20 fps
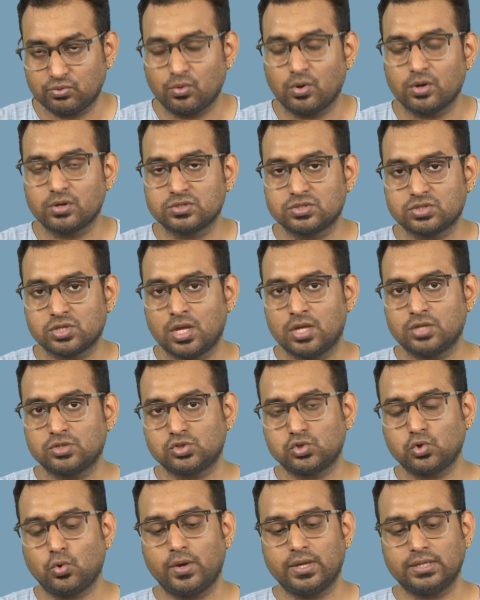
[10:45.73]
towards
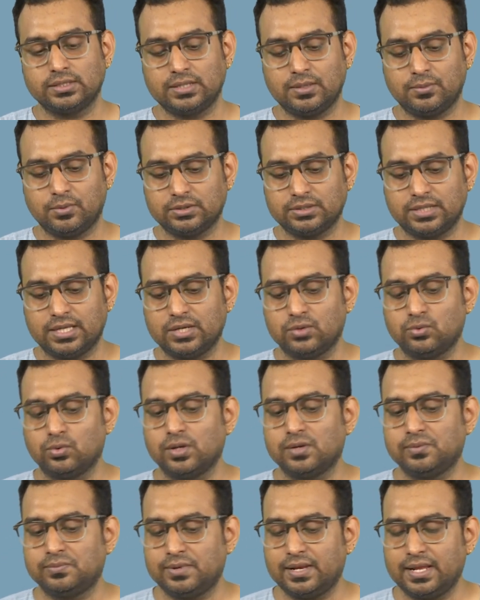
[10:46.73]
showing them on the
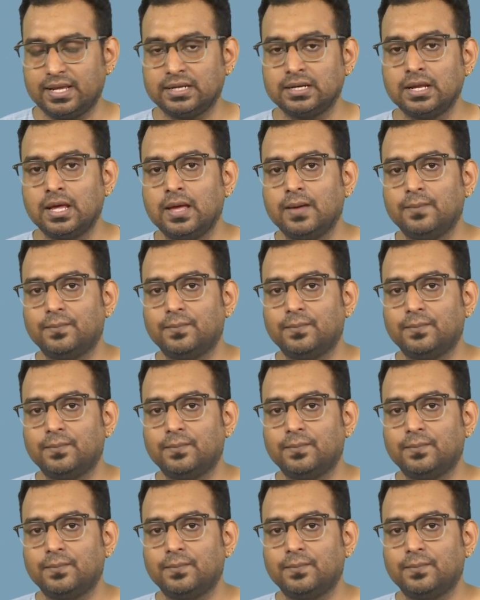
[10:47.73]
equal plane